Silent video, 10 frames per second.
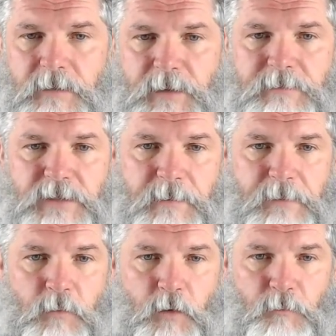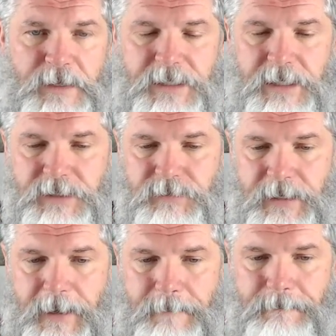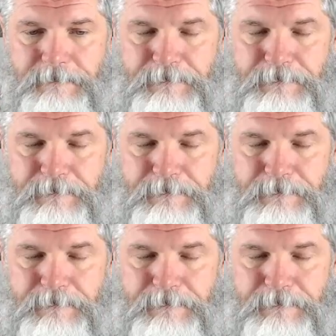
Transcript: but I'm talking about more recent history here.